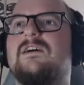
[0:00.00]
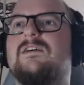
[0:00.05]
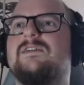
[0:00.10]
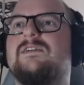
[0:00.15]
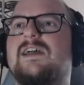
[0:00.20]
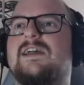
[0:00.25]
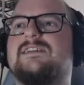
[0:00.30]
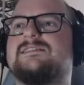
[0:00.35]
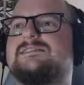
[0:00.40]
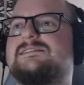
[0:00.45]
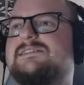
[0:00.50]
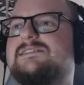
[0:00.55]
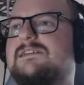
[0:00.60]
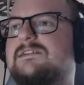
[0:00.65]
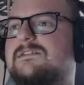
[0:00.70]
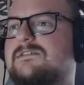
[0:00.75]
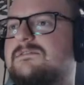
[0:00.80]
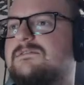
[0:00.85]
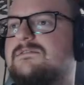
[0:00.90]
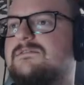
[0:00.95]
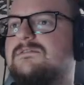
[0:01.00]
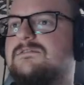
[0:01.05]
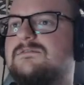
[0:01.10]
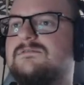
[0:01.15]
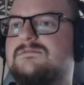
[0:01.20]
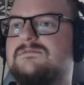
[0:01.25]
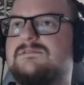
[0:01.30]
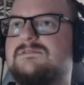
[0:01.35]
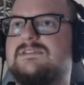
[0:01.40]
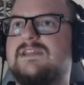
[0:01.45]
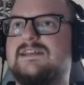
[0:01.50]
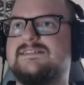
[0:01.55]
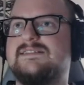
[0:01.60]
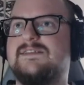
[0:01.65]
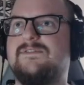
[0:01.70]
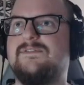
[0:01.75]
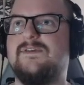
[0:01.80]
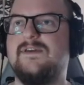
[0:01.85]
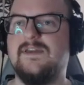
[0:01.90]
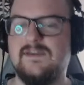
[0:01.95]
Okay, so
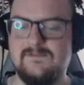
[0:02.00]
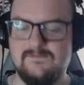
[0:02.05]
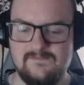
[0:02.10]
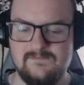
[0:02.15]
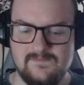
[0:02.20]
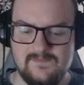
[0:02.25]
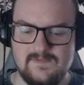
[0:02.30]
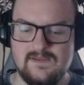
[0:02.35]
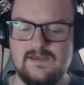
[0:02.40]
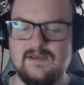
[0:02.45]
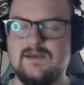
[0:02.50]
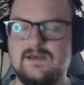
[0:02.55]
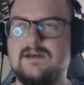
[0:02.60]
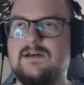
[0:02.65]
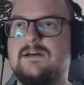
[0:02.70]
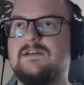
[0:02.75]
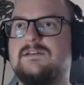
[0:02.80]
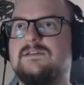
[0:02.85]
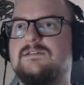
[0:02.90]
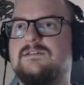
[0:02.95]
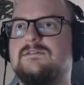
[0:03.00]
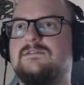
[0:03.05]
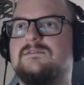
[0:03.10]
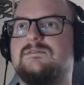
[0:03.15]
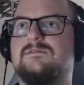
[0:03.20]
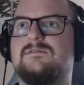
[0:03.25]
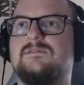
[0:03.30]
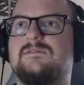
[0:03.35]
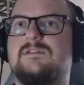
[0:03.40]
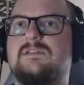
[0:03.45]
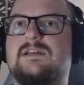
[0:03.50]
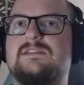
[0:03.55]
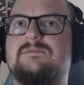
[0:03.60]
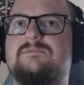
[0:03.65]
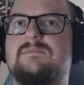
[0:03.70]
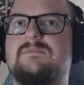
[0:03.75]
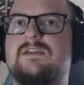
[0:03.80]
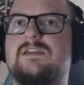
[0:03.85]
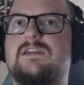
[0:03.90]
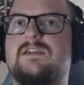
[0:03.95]
that's the thing.
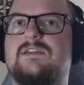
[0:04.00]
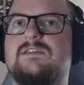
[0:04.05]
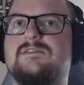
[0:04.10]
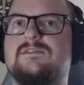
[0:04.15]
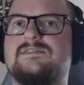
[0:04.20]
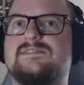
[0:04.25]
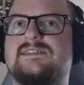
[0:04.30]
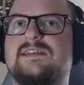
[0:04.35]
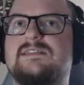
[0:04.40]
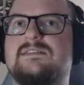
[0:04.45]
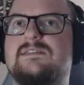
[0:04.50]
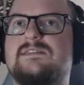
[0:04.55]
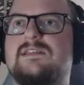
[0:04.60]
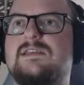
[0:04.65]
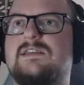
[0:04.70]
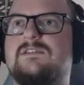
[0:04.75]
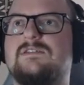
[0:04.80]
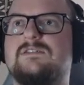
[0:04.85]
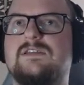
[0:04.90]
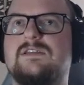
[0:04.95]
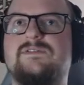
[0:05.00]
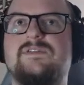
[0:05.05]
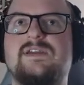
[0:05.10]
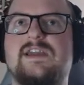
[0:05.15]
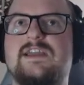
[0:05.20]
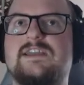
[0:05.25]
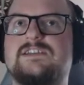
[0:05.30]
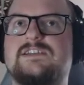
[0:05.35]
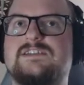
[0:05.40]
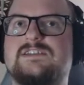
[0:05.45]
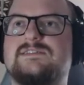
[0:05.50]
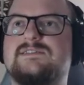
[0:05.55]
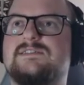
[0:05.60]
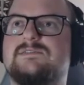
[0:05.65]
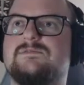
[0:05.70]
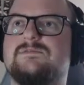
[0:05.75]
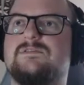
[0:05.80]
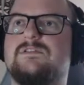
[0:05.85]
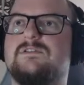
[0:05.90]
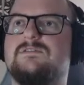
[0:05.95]
Let me send the
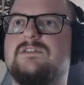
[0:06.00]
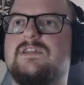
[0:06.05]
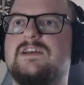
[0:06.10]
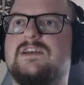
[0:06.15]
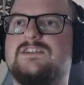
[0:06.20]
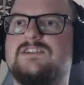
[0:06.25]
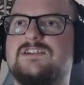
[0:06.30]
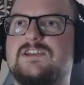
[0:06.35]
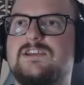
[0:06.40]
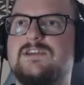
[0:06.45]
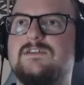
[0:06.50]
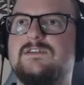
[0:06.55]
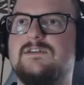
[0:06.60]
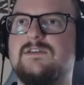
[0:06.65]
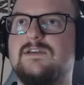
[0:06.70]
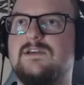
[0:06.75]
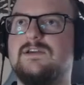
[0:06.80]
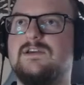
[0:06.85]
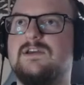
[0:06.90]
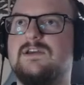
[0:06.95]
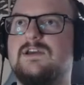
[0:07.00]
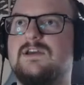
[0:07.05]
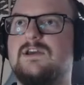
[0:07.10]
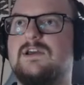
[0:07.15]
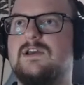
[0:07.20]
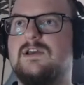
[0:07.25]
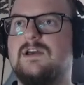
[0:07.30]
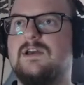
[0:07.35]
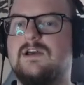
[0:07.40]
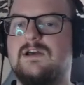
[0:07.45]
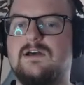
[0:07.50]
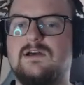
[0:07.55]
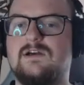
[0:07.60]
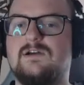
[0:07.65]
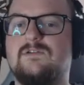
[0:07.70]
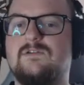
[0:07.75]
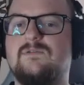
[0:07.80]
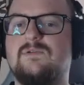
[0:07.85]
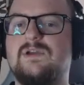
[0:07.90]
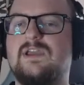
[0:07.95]
notifications to Kondachi.
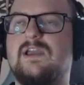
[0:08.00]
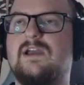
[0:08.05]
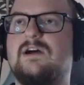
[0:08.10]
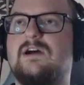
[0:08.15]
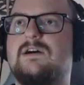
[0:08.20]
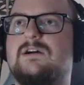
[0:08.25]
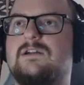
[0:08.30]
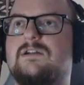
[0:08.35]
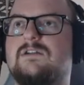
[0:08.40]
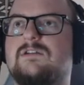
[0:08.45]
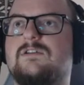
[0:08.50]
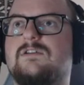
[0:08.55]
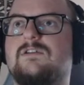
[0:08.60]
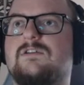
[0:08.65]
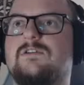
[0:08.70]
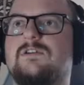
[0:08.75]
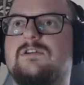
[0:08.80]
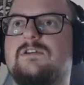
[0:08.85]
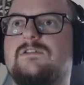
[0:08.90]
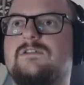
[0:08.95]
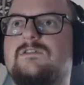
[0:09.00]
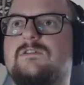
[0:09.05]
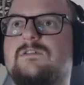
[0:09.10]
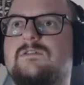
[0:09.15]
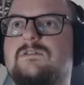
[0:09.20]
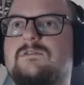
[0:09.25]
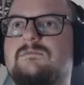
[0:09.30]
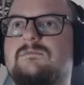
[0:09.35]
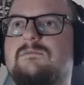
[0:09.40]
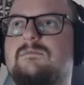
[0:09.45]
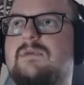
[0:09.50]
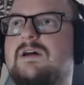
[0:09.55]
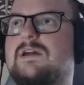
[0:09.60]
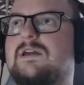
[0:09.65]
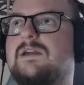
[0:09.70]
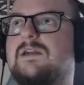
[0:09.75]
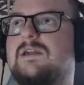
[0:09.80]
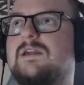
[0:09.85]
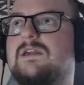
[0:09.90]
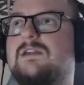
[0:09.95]
We are going to
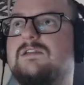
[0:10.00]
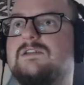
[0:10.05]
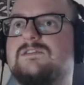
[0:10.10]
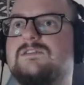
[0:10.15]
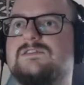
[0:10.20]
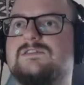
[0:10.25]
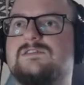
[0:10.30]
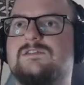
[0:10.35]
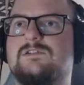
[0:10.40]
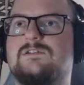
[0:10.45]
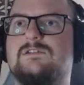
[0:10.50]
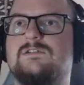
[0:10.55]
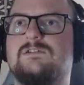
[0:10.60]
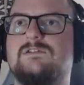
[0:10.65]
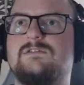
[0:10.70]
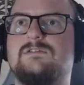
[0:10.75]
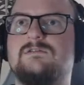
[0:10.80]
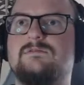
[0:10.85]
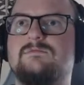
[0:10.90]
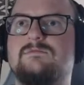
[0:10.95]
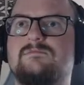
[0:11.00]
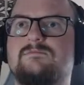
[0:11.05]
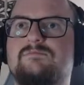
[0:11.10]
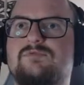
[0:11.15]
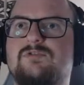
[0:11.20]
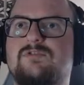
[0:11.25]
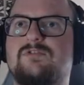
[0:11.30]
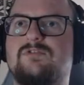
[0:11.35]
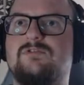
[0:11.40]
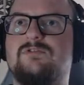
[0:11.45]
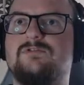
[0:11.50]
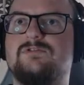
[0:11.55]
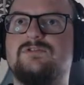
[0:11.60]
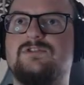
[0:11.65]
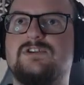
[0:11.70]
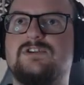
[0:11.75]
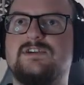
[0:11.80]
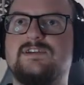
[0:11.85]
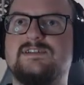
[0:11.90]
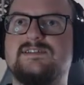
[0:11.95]
make some
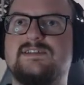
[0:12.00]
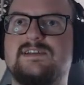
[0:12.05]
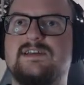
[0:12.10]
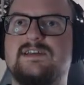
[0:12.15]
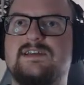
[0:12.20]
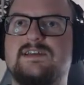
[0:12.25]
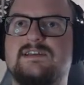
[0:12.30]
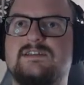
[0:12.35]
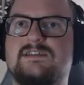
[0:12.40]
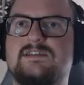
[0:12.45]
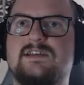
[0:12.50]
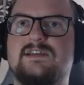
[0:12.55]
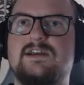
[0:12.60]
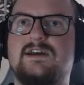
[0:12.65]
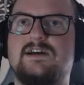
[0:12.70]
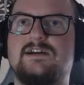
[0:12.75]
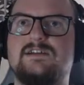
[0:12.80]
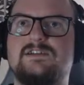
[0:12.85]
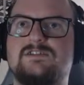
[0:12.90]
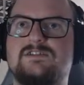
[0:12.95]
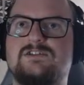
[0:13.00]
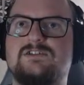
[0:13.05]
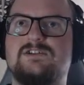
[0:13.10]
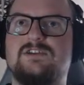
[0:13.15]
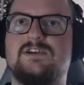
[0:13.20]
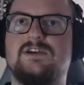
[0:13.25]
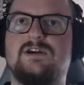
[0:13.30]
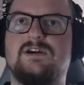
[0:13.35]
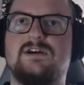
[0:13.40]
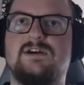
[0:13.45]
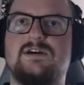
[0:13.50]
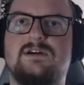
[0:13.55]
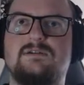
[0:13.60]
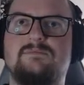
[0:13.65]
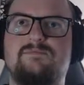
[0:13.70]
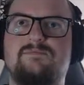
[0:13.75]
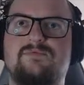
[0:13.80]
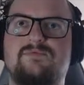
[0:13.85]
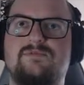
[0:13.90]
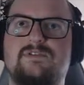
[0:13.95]
progress and patching
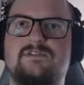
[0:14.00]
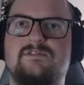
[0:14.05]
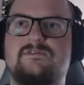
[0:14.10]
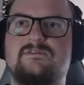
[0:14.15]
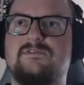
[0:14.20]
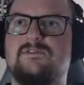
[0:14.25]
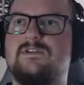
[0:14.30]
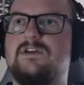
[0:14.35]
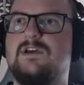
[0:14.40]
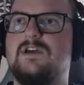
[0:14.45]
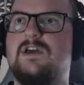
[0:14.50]
up with